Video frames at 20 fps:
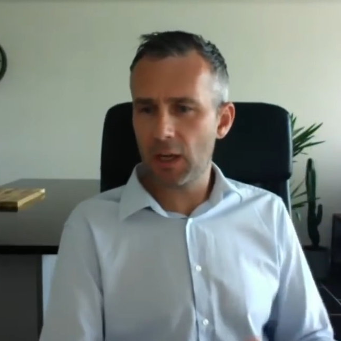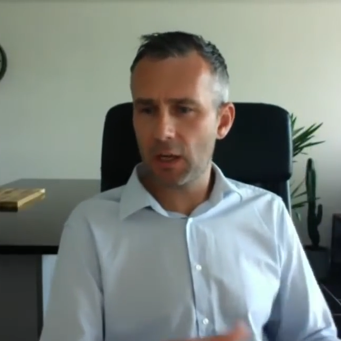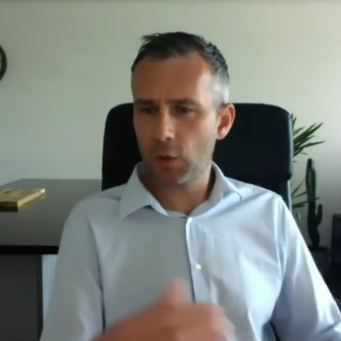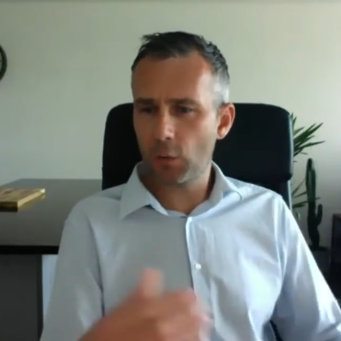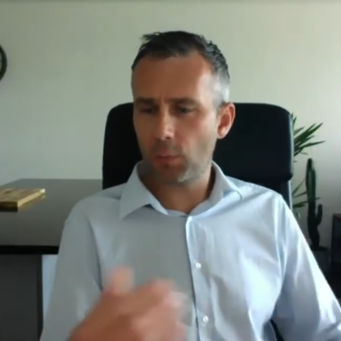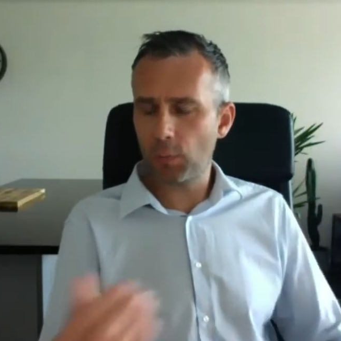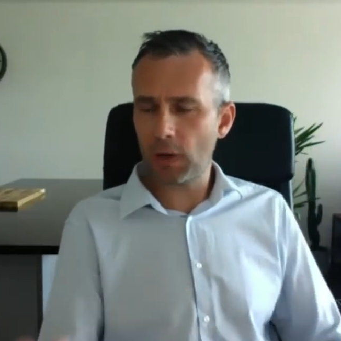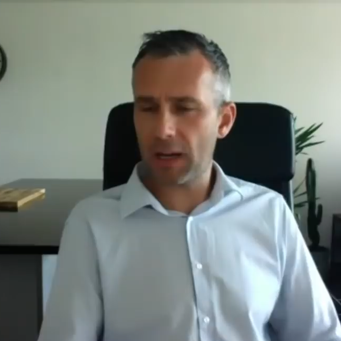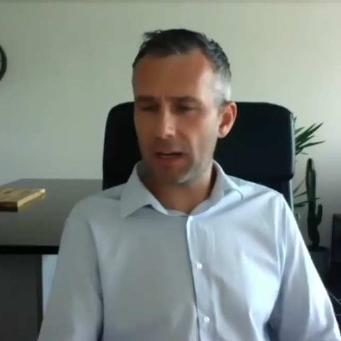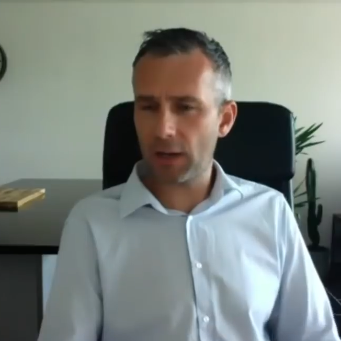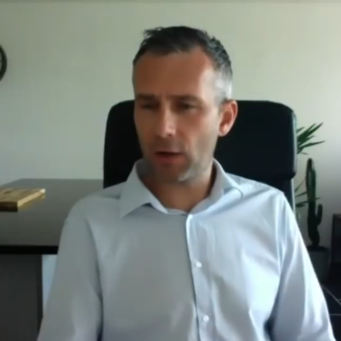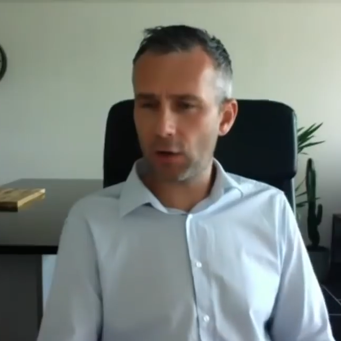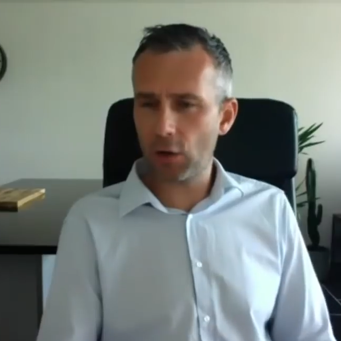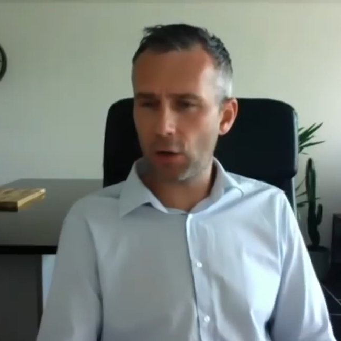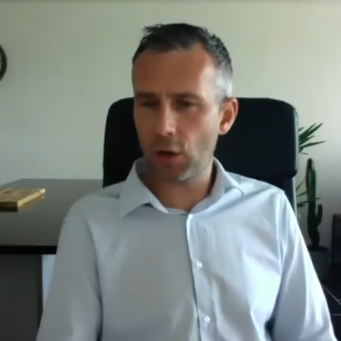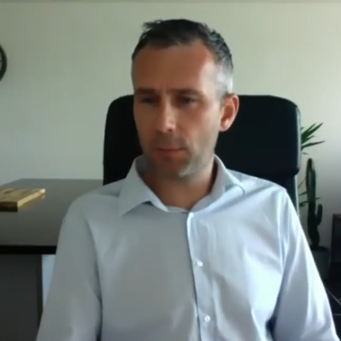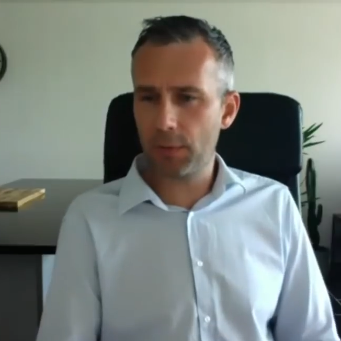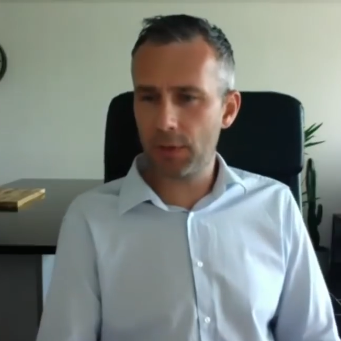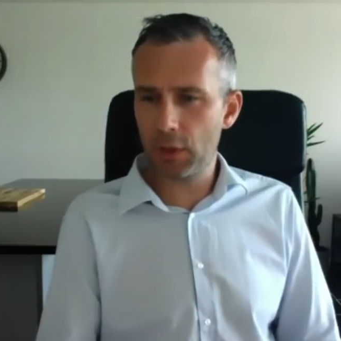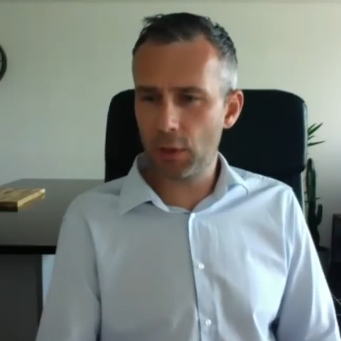you're planning on
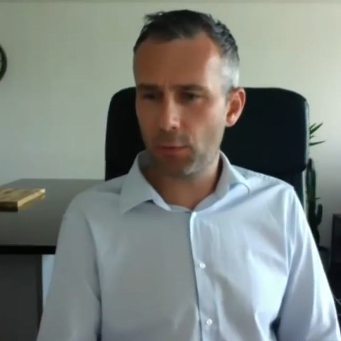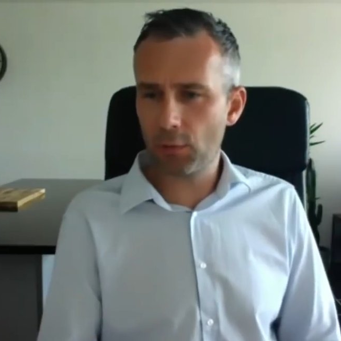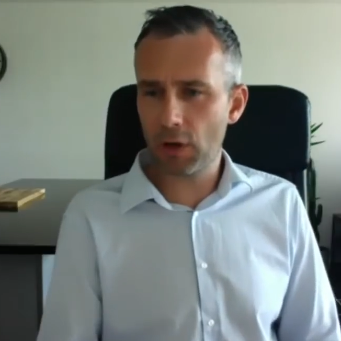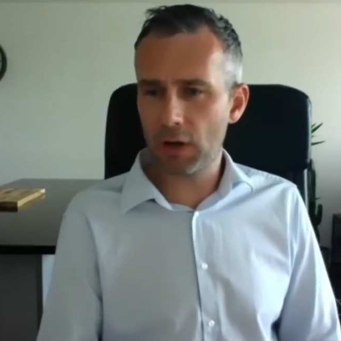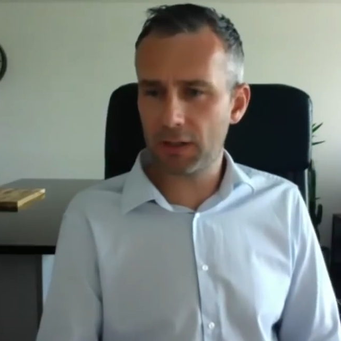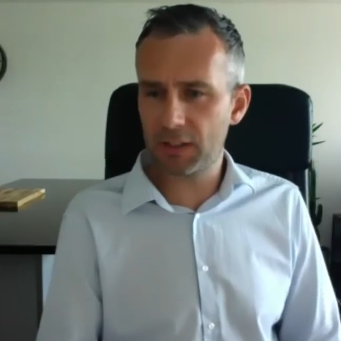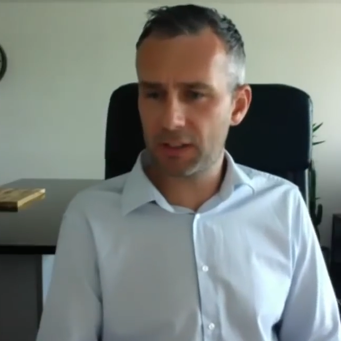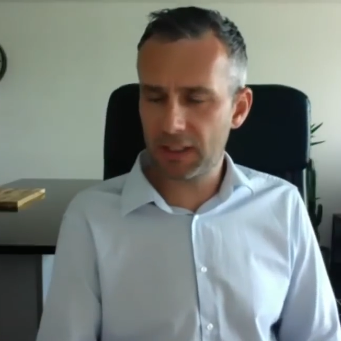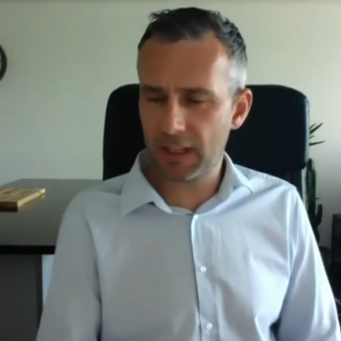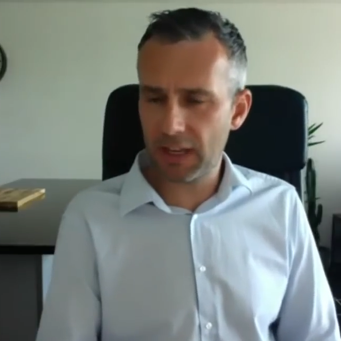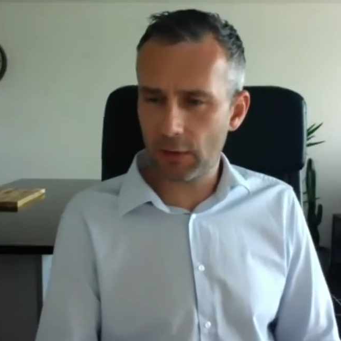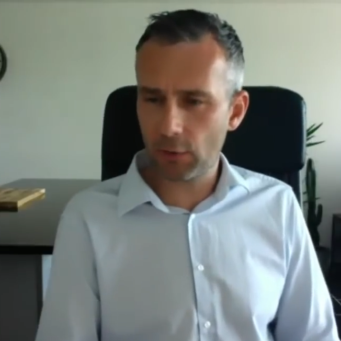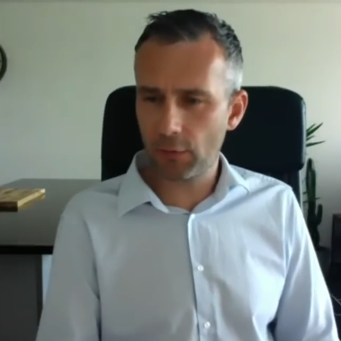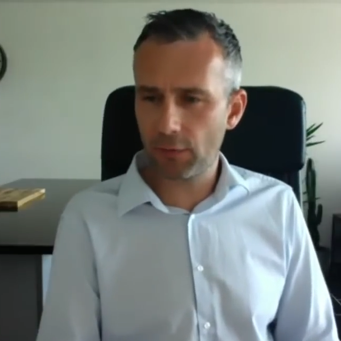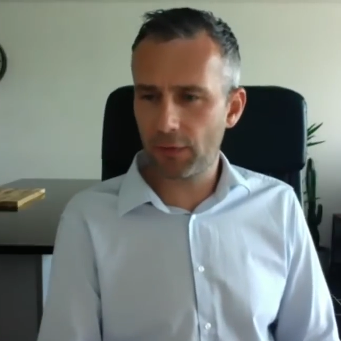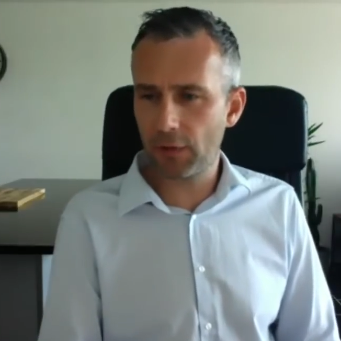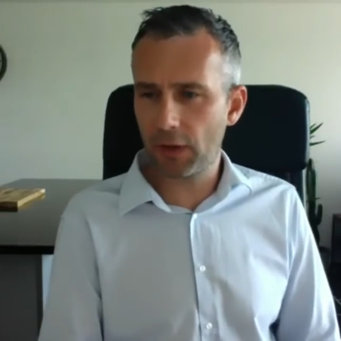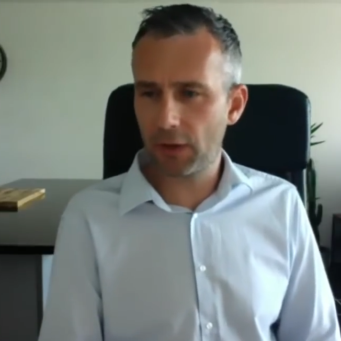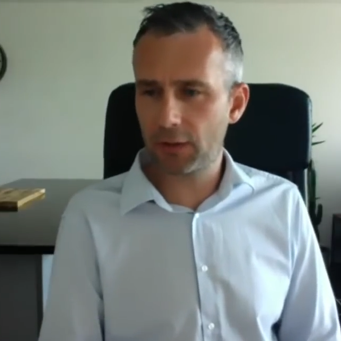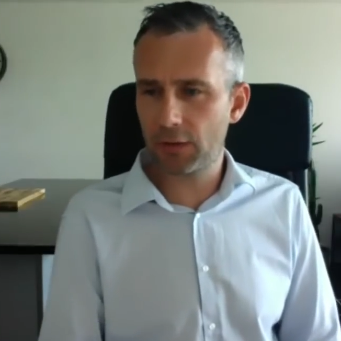opening your branches again on
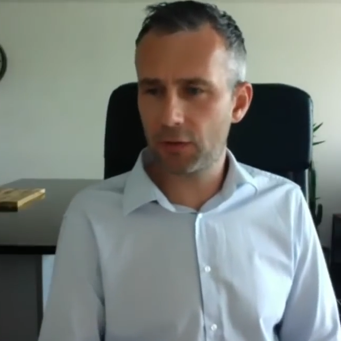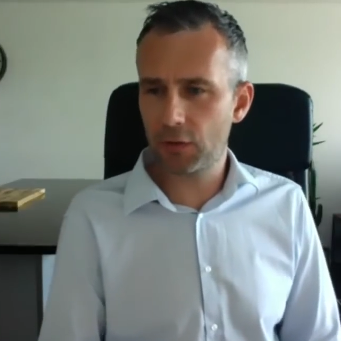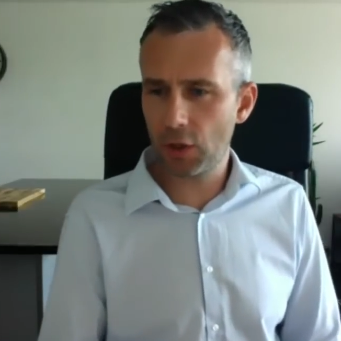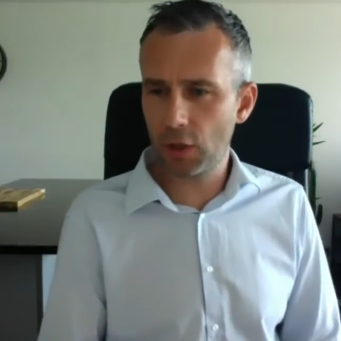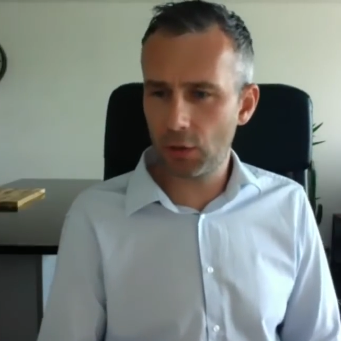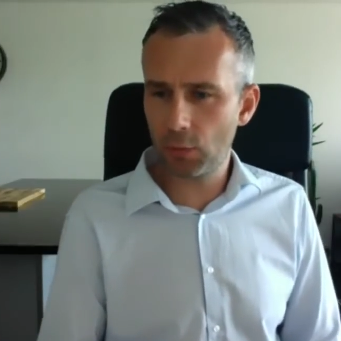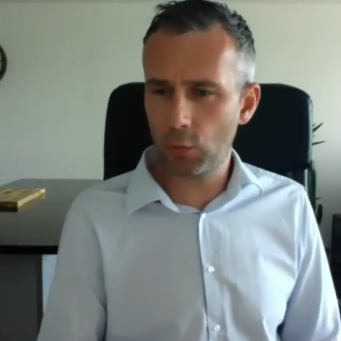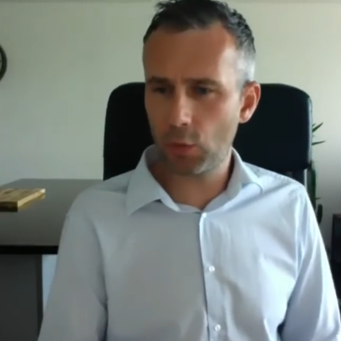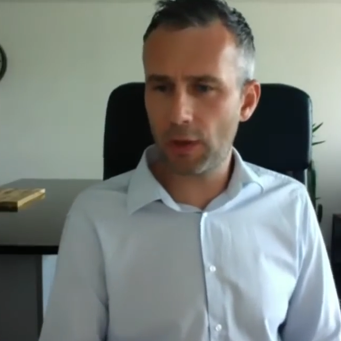1st of June.